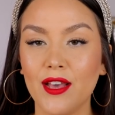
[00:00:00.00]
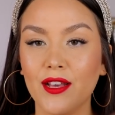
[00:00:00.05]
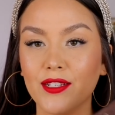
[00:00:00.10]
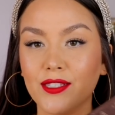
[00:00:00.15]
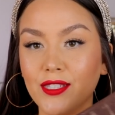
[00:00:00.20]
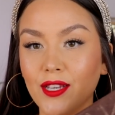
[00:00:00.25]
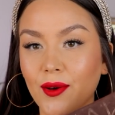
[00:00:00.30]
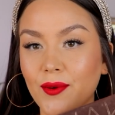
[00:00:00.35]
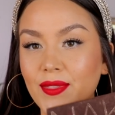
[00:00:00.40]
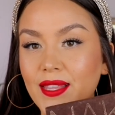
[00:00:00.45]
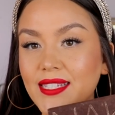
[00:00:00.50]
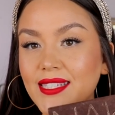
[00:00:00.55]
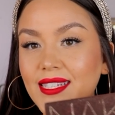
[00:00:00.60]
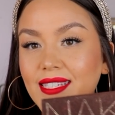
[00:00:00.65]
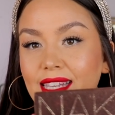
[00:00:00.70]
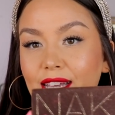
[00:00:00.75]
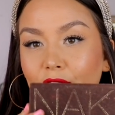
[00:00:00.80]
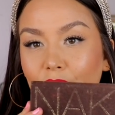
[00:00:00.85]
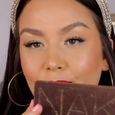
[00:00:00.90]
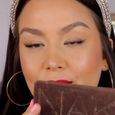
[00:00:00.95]
So this is
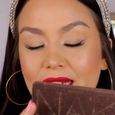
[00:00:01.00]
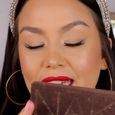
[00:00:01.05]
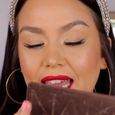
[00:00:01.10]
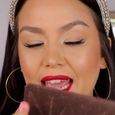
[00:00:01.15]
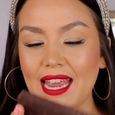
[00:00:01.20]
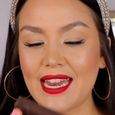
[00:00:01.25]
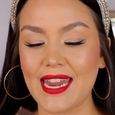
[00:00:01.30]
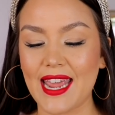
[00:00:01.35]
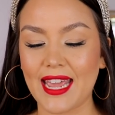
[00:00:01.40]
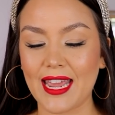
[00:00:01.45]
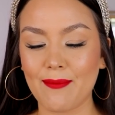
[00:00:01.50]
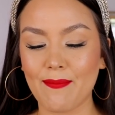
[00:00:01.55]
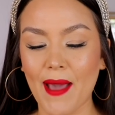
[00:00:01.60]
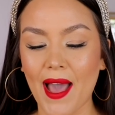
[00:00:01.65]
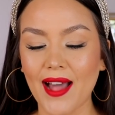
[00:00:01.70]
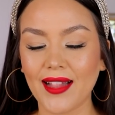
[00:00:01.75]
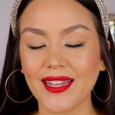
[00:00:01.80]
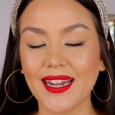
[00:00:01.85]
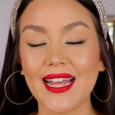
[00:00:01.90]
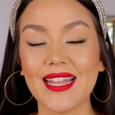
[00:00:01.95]
the Urban Decay Naked
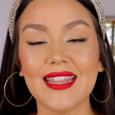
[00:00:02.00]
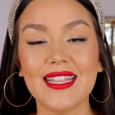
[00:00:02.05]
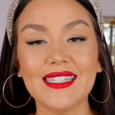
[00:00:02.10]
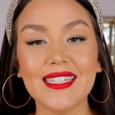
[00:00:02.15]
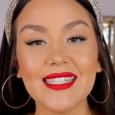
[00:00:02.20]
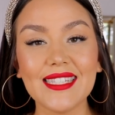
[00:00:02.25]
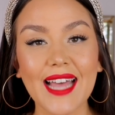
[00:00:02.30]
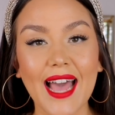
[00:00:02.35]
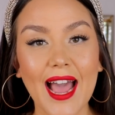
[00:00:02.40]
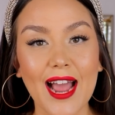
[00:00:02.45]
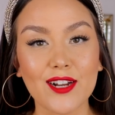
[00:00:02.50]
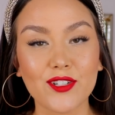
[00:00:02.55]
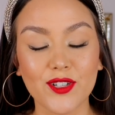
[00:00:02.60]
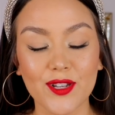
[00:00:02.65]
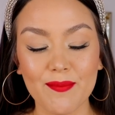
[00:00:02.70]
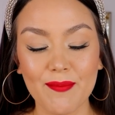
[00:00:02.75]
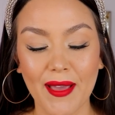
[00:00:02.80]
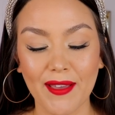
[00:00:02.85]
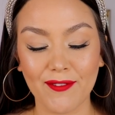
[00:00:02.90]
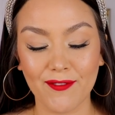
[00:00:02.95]
palette, and this is
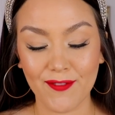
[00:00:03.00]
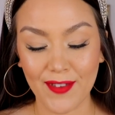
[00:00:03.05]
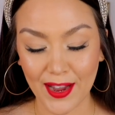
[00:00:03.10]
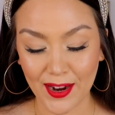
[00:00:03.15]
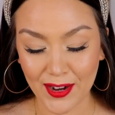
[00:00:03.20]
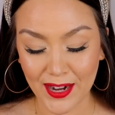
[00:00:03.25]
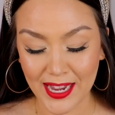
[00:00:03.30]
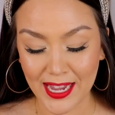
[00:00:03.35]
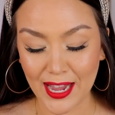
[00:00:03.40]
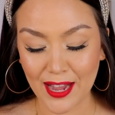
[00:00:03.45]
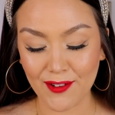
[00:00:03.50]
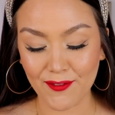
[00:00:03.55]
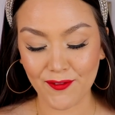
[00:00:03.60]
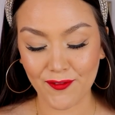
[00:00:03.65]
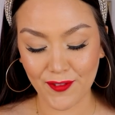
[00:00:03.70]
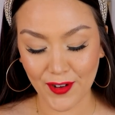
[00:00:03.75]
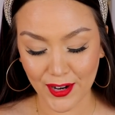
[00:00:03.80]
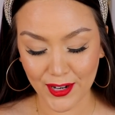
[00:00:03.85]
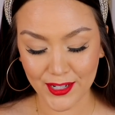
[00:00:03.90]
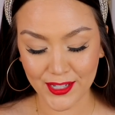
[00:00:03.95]
actually my very
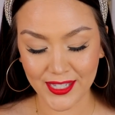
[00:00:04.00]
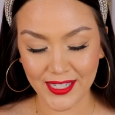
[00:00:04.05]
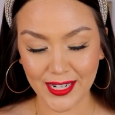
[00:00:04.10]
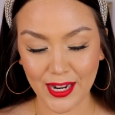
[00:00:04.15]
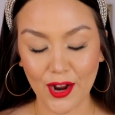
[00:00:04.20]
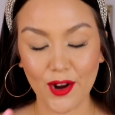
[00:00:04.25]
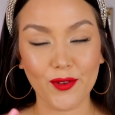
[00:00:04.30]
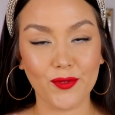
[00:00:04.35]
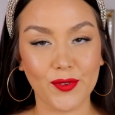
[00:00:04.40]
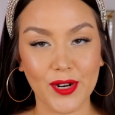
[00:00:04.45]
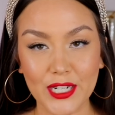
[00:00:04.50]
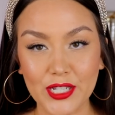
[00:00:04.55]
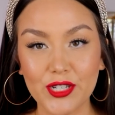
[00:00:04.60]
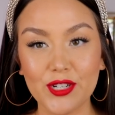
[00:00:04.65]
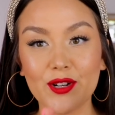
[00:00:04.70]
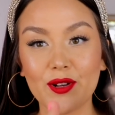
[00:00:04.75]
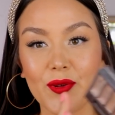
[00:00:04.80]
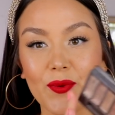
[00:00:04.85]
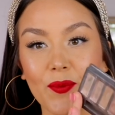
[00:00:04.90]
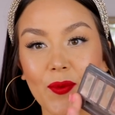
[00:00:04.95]
first
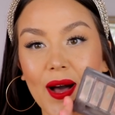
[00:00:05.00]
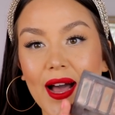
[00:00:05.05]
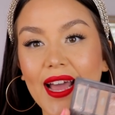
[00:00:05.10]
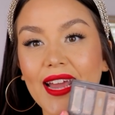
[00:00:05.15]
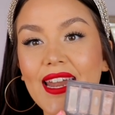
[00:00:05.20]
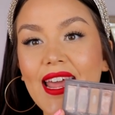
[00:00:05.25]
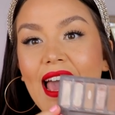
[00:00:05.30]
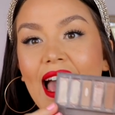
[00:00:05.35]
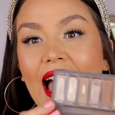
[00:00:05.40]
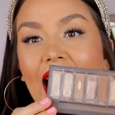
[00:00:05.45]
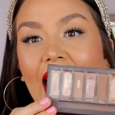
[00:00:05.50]
original one.